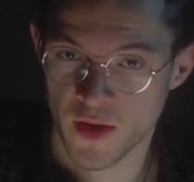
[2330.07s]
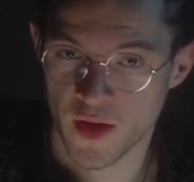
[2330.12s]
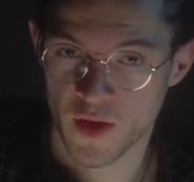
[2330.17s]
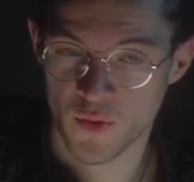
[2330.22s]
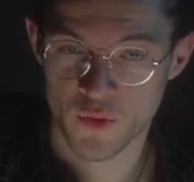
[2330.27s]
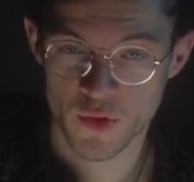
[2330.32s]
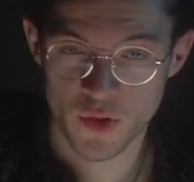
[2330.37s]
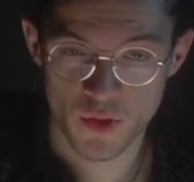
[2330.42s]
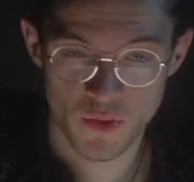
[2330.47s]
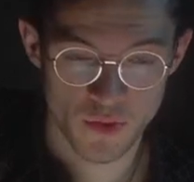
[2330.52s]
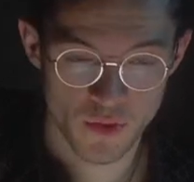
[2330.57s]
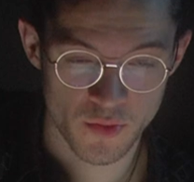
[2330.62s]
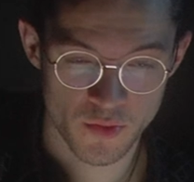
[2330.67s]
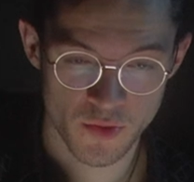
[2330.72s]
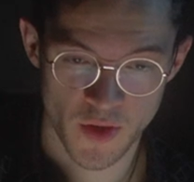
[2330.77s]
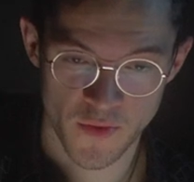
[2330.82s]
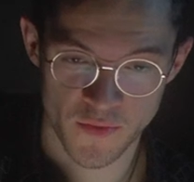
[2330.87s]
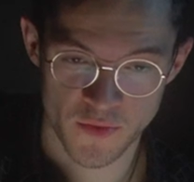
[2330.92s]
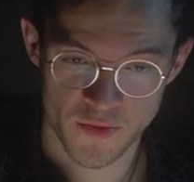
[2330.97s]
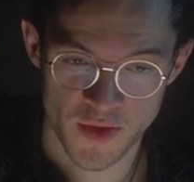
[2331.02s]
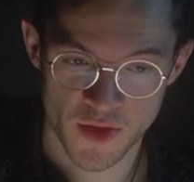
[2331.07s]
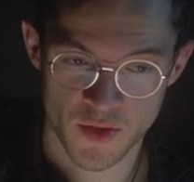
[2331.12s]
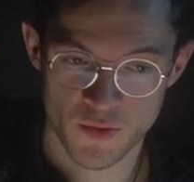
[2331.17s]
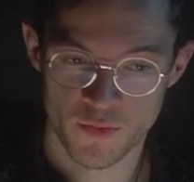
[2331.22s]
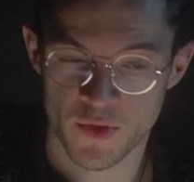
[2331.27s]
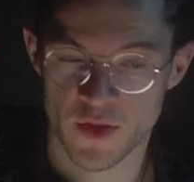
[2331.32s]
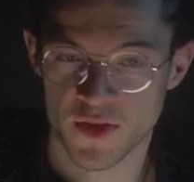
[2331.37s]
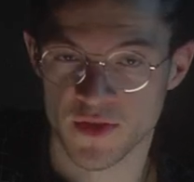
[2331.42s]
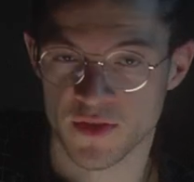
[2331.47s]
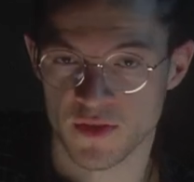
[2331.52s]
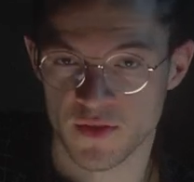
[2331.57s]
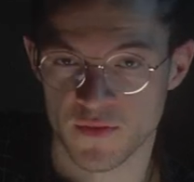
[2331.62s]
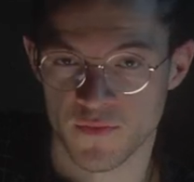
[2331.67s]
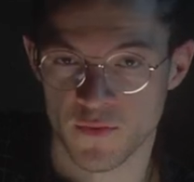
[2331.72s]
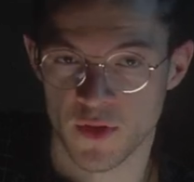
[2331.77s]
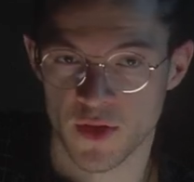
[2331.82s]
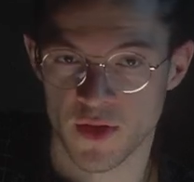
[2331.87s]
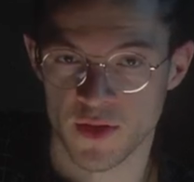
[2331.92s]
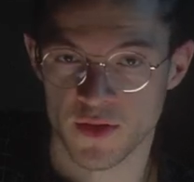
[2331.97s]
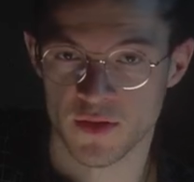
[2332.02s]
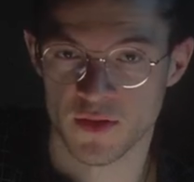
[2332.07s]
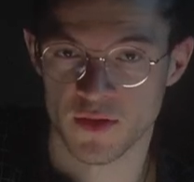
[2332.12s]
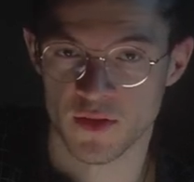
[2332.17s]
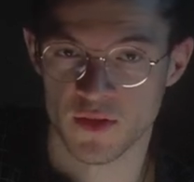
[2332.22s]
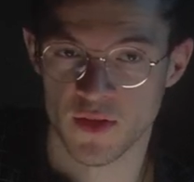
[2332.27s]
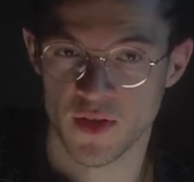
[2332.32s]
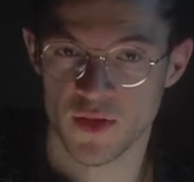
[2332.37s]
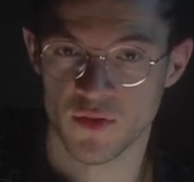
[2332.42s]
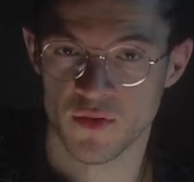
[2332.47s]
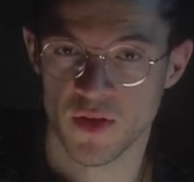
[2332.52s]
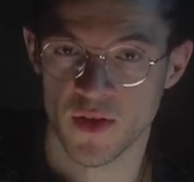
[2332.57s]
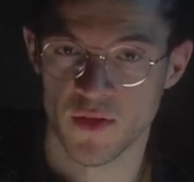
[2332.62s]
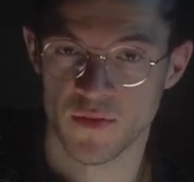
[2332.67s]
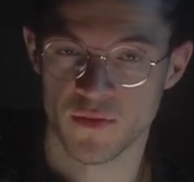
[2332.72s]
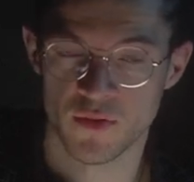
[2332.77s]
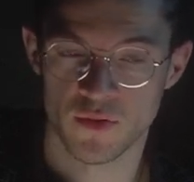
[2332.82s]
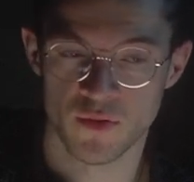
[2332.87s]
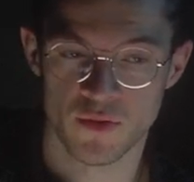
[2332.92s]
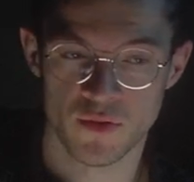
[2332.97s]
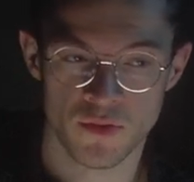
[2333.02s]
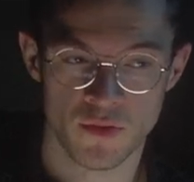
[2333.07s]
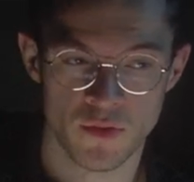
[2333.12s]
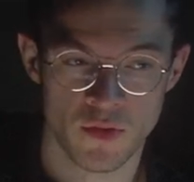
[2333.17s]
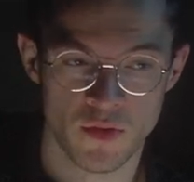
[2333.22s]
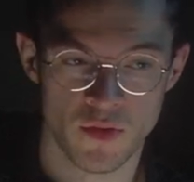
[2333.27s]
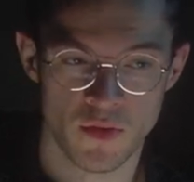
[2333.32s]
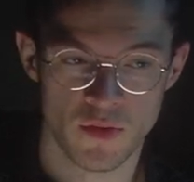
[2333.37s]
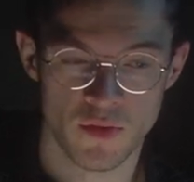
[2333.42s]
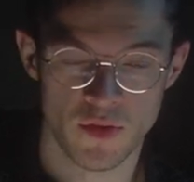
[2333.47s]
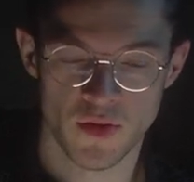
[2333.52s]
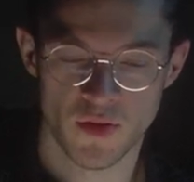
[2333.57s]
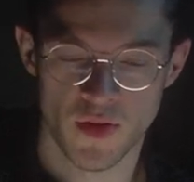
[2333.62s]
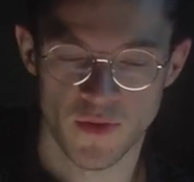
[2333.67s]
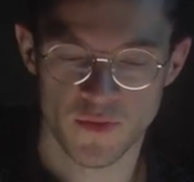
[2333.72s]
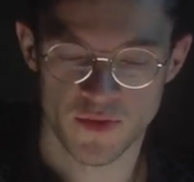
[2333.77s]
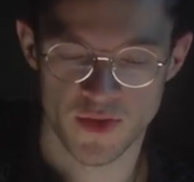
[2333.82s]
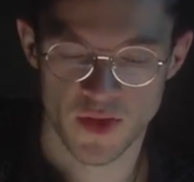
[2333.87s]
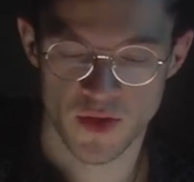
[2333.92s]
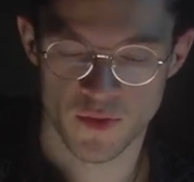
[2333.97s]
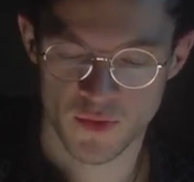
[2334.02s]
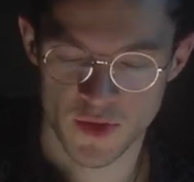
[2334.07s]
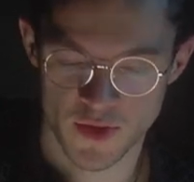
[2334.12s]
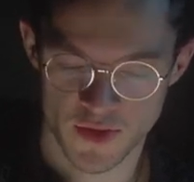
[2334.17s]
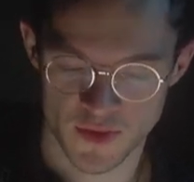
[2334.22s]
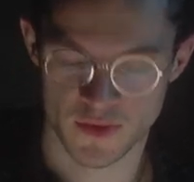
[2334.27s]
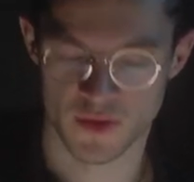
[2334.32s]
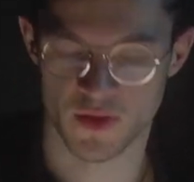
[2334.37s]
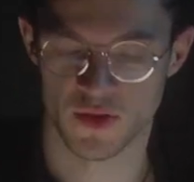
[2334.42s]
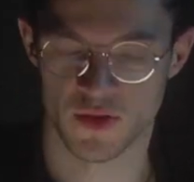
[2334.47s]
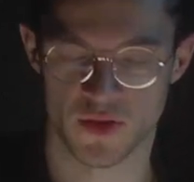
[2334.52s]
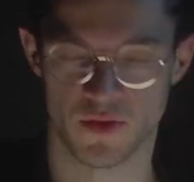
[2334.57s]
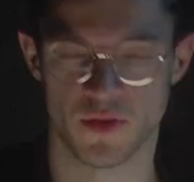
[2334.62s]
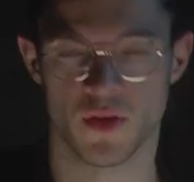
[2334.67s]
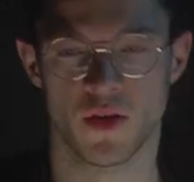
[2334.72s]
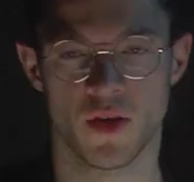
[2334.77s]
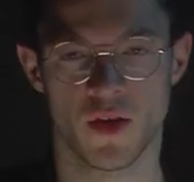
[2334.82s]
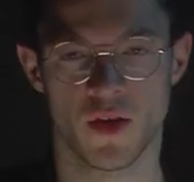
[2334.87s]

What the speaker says: And we all know you have to take risks for that. And you have to take risks.